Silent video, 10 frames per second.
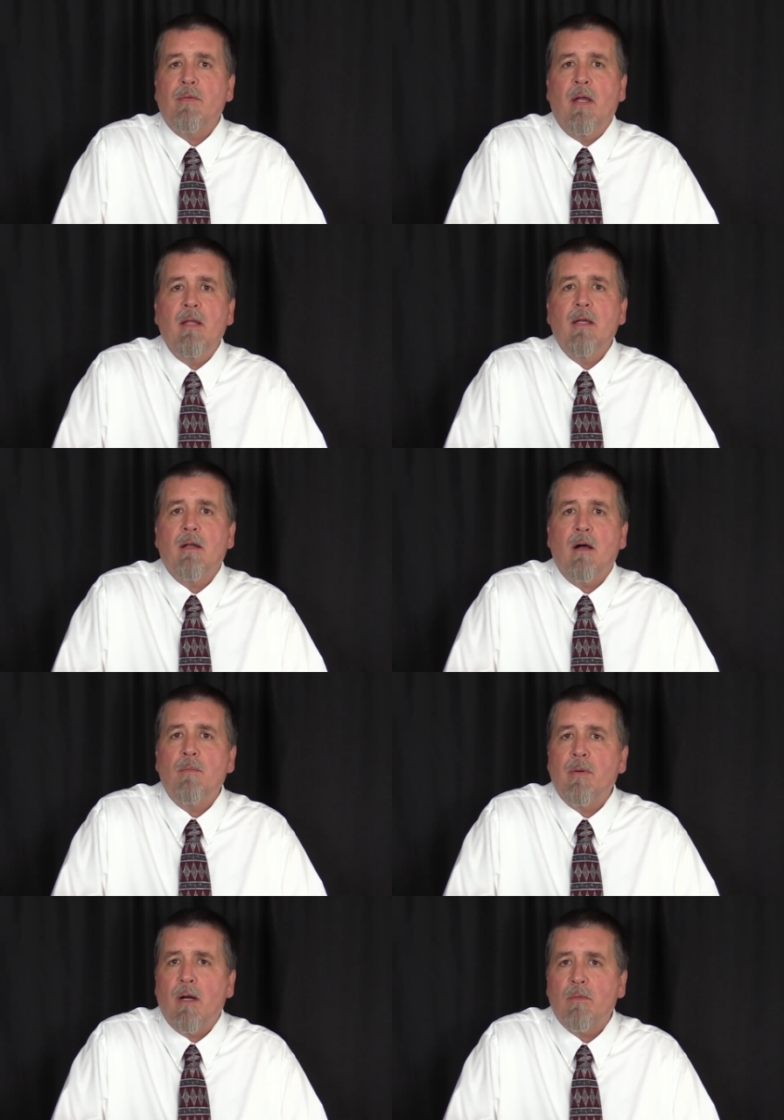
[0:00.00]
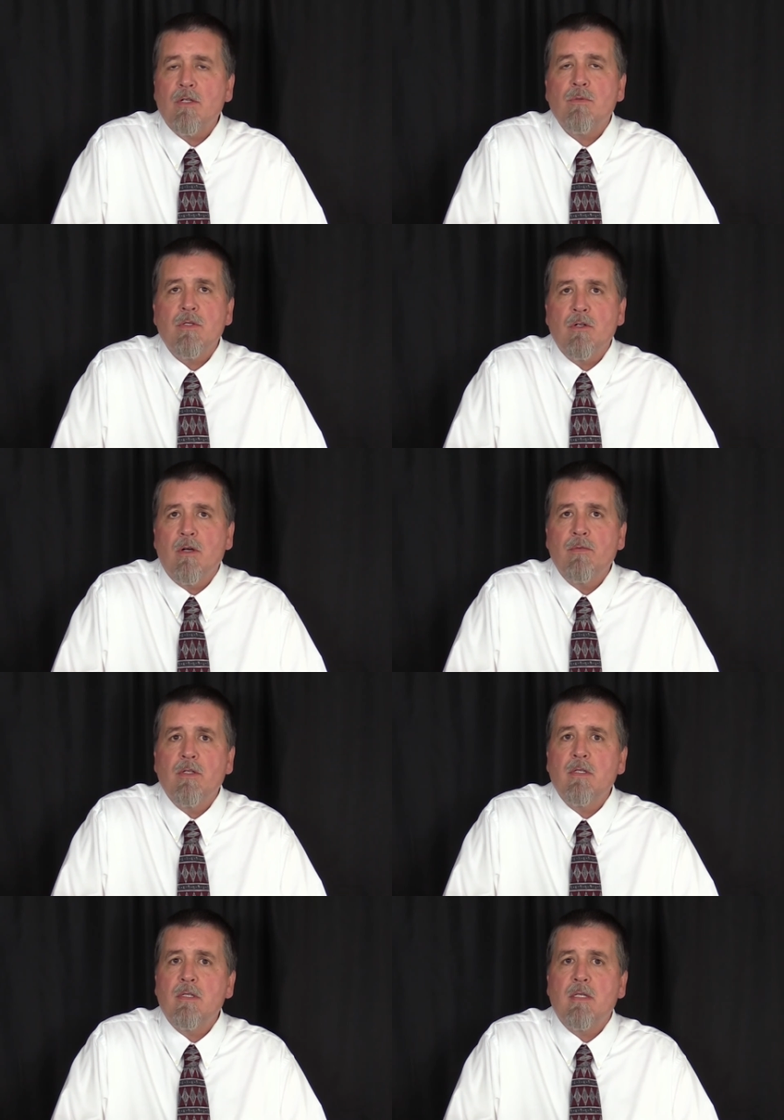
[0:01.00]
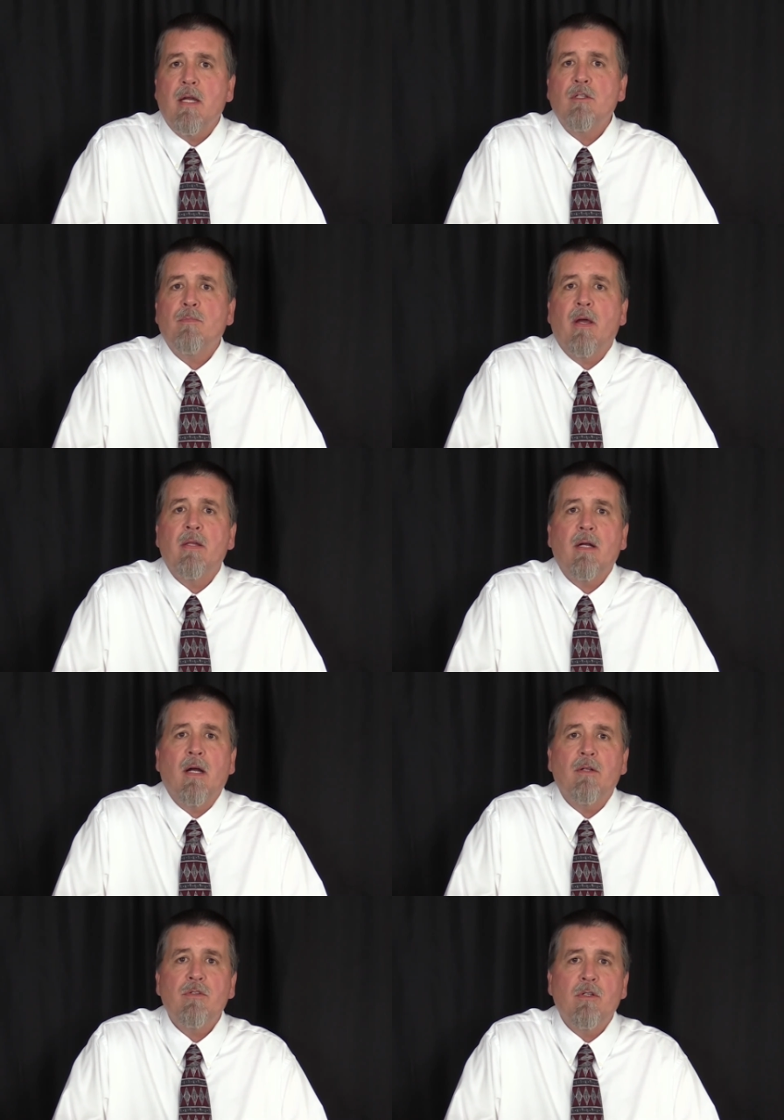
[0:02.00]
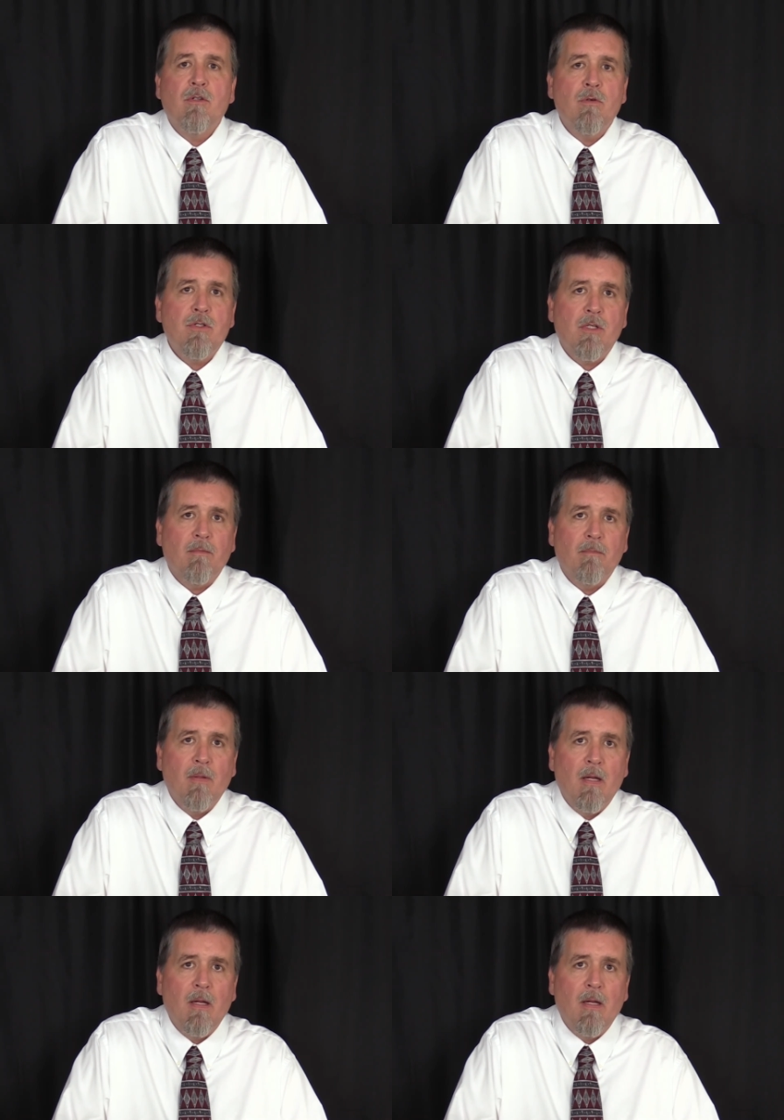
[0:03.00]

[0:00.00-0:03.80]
any and all powers reserved to the states by the Constitution,